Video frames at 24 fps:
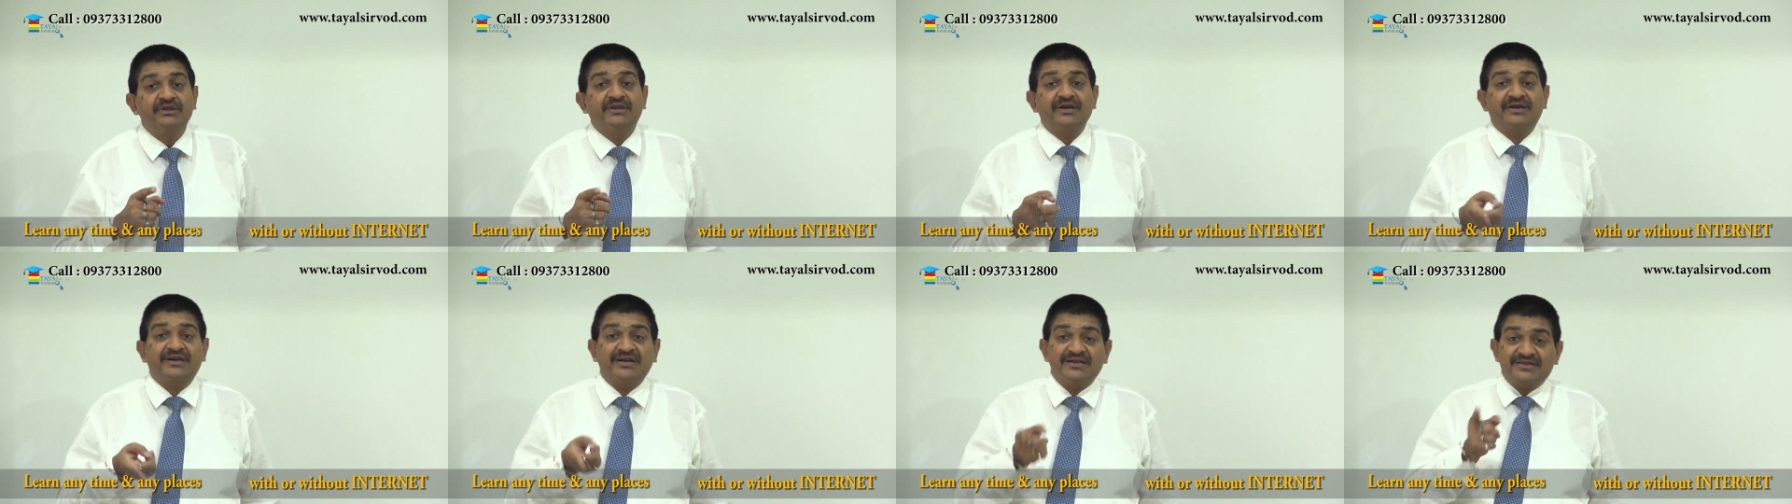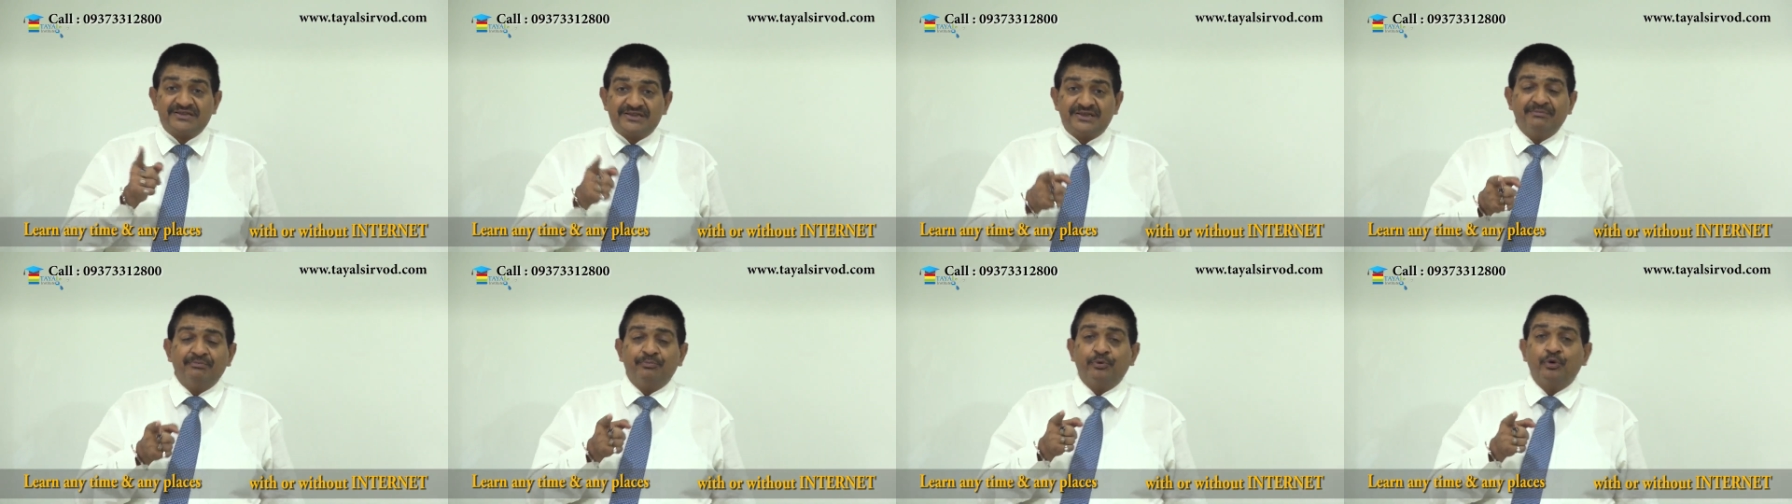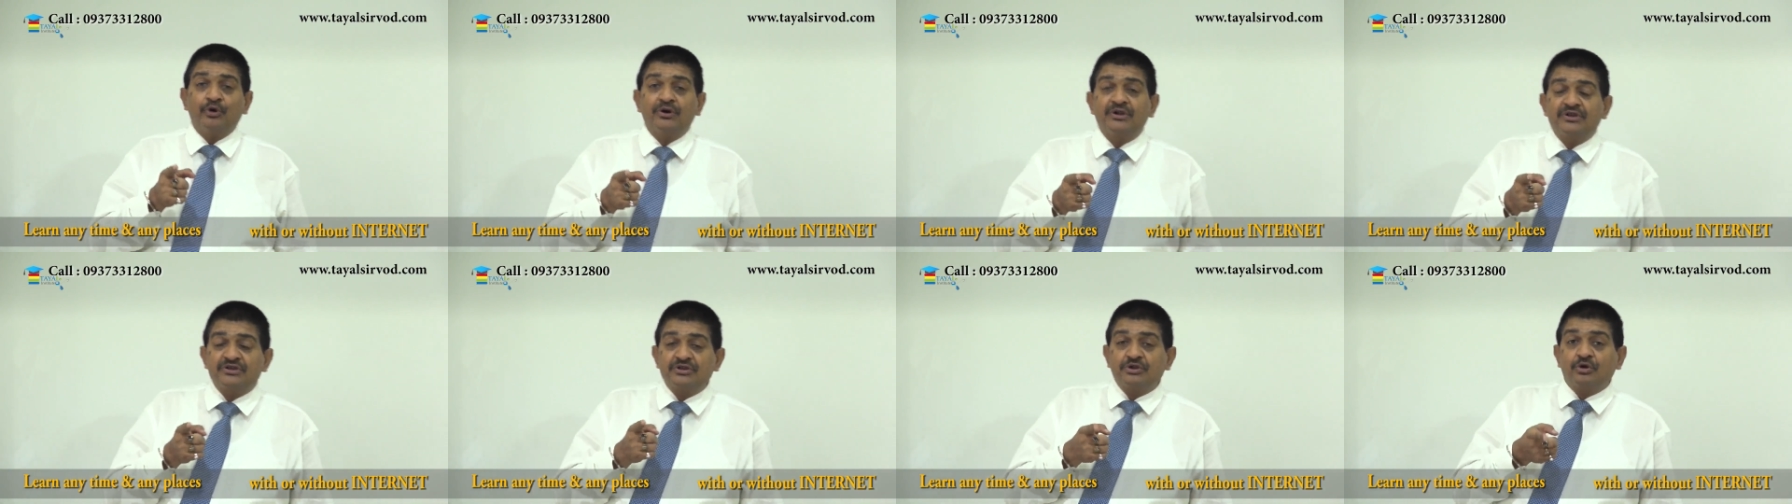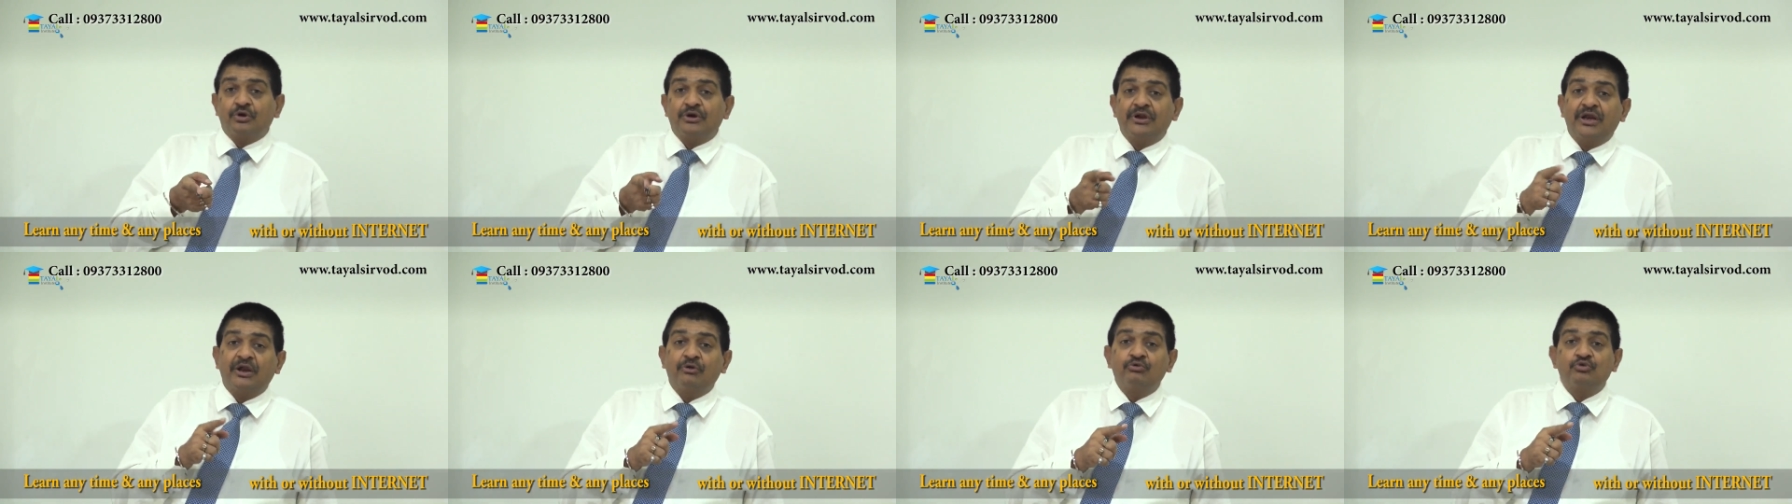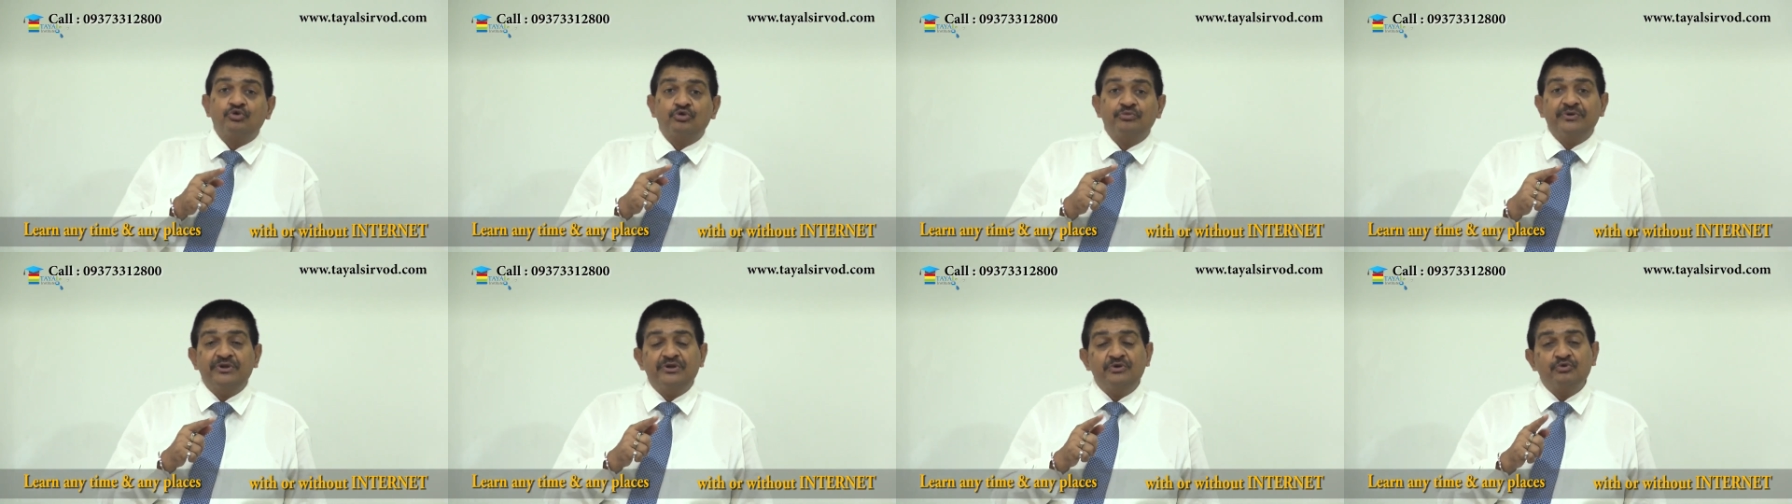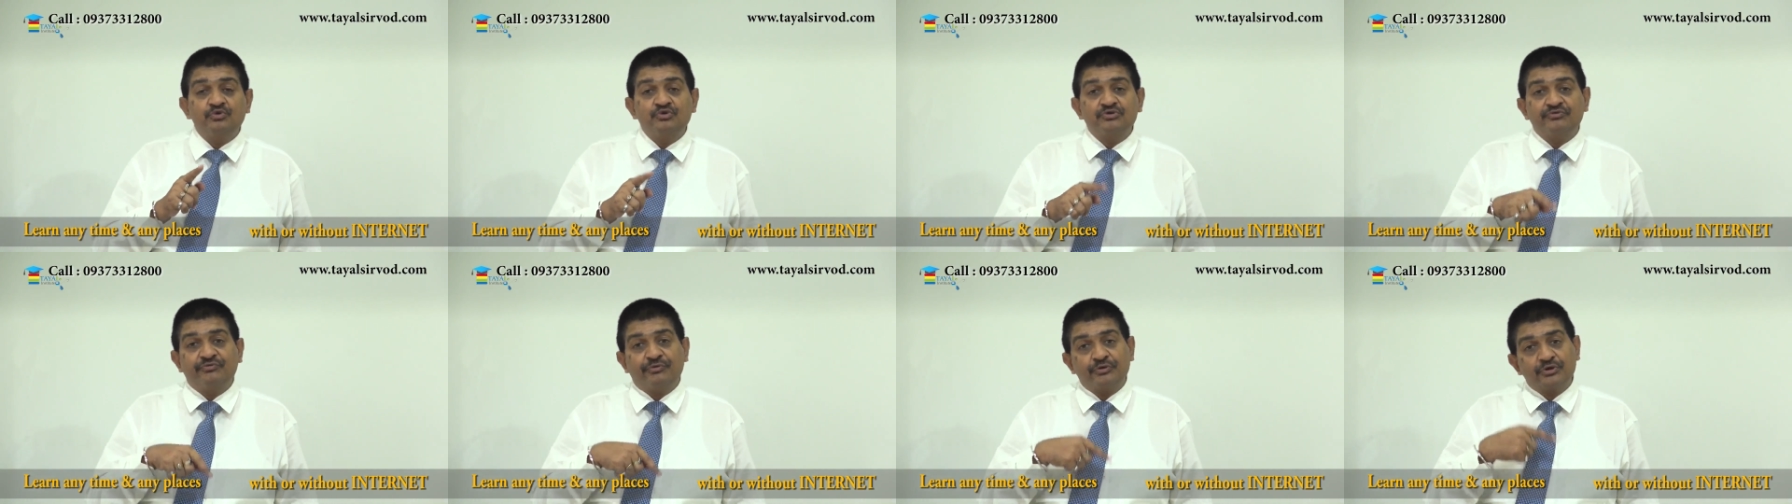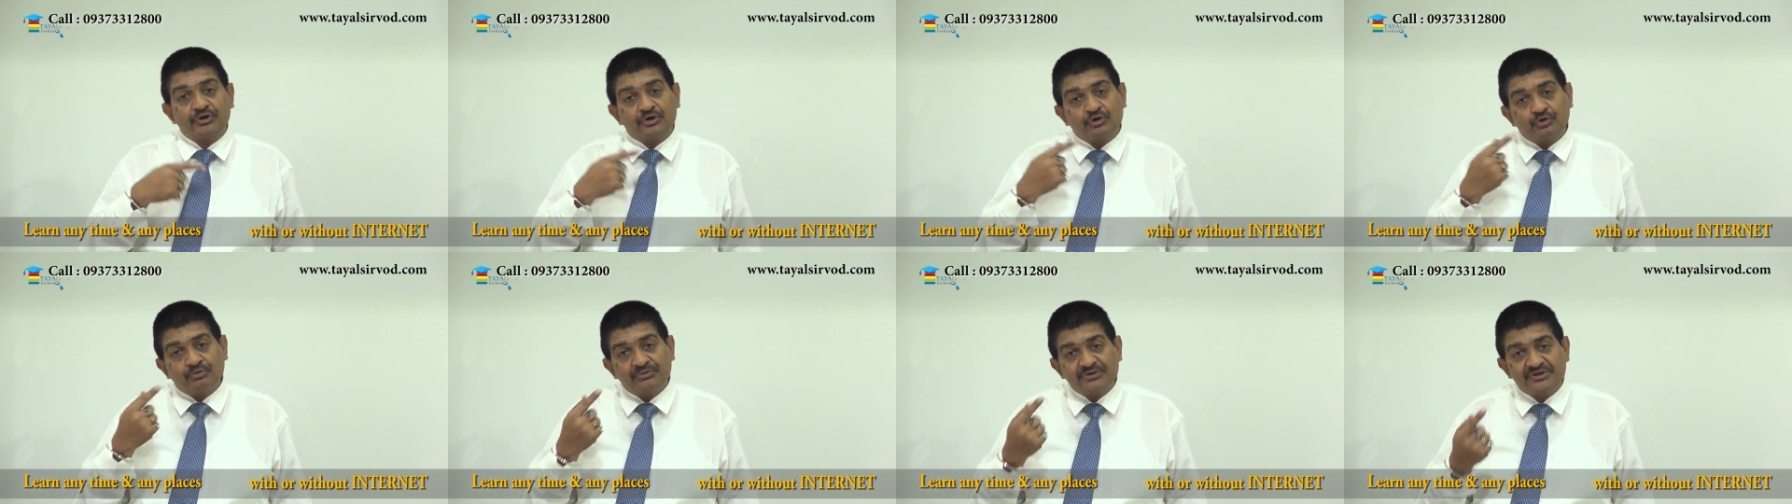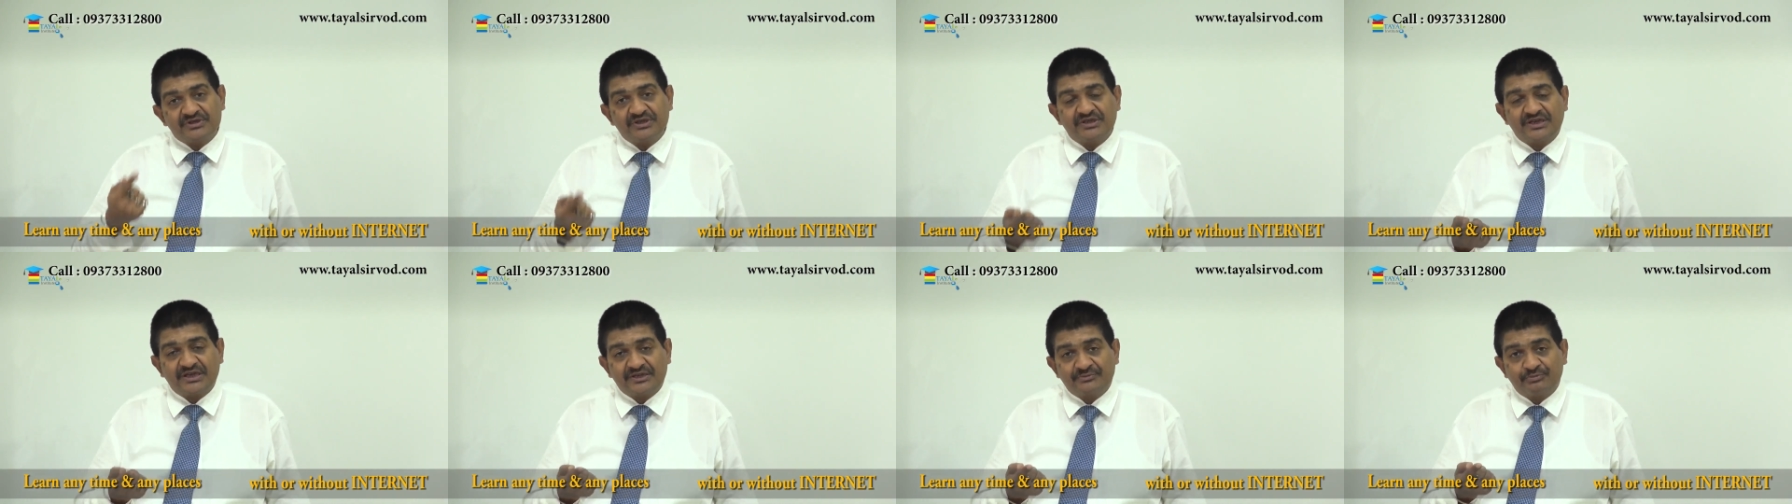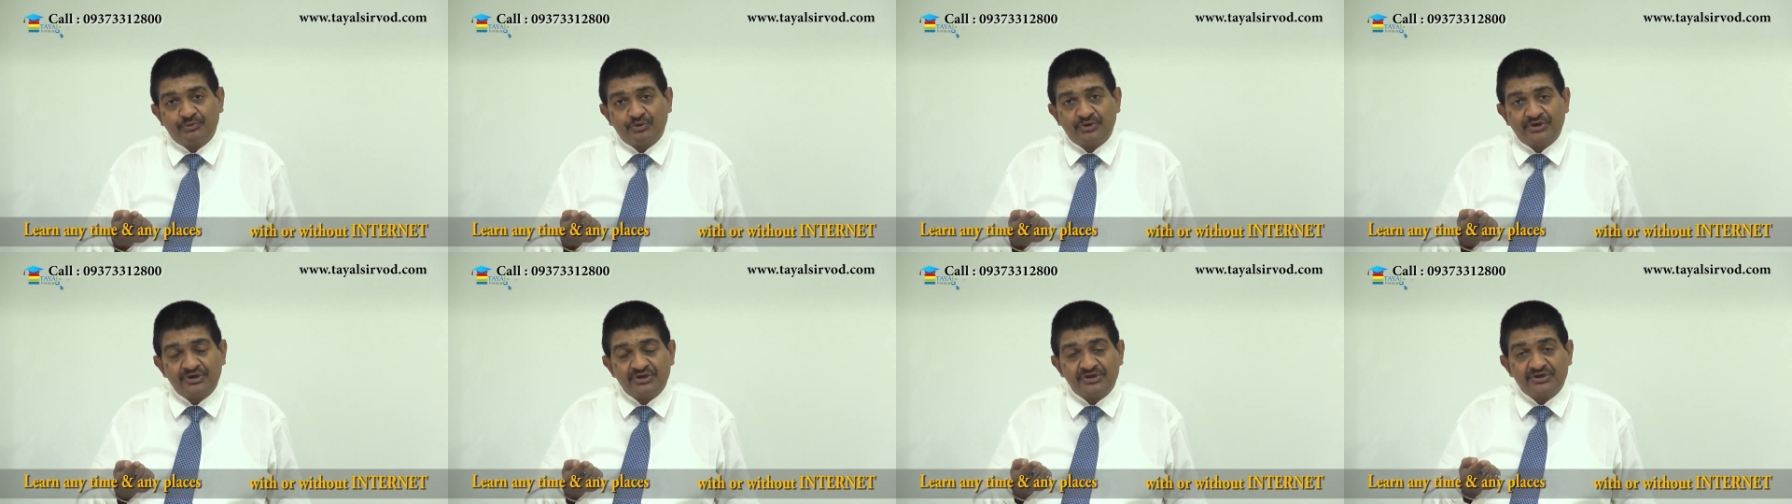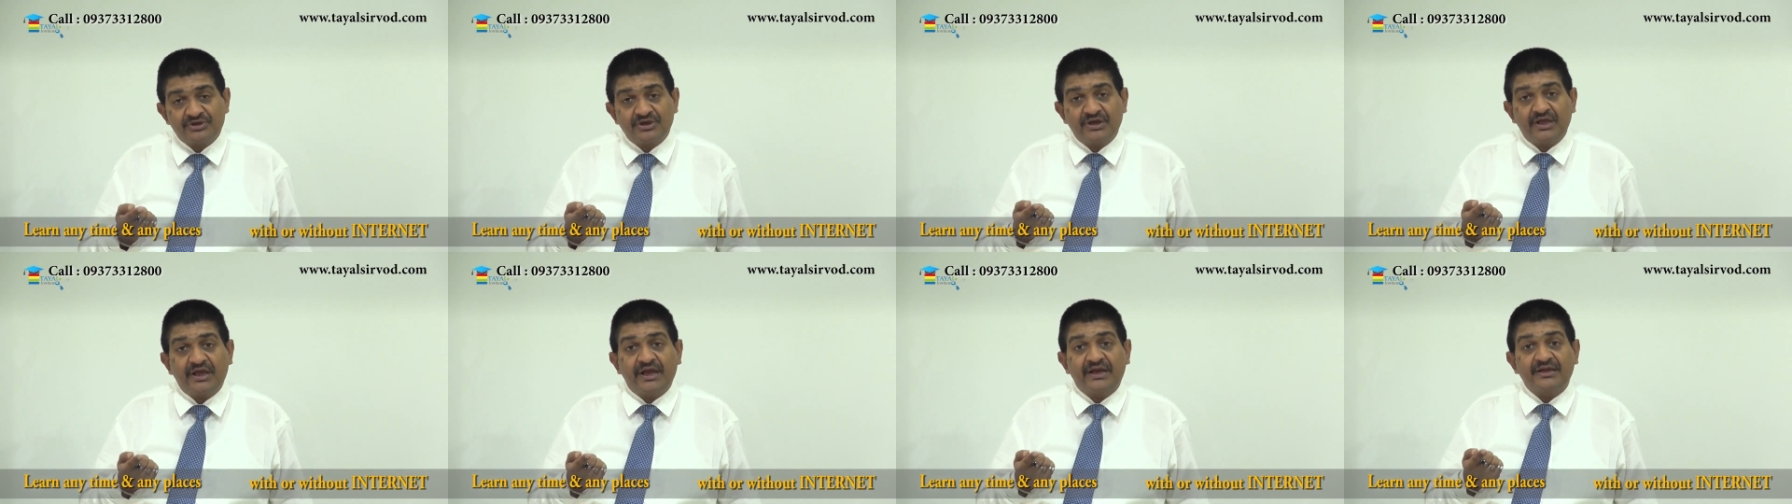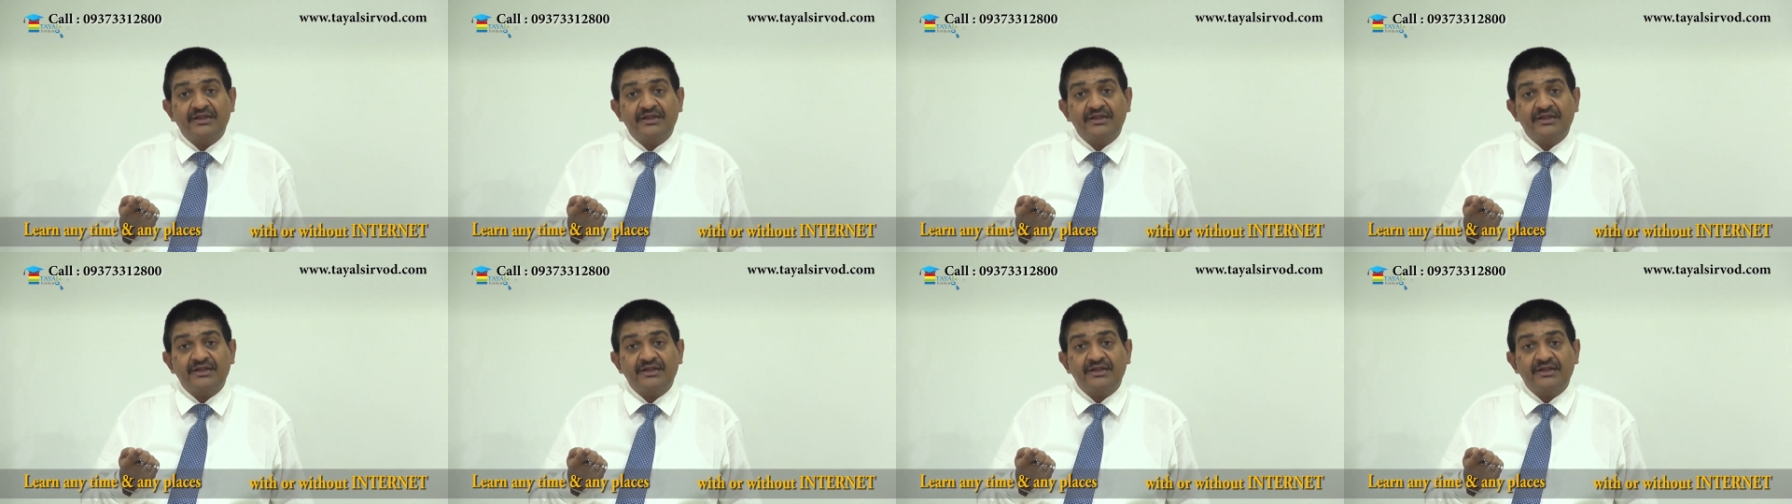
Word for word: the custom port is not allowed to be used for the domestic transportation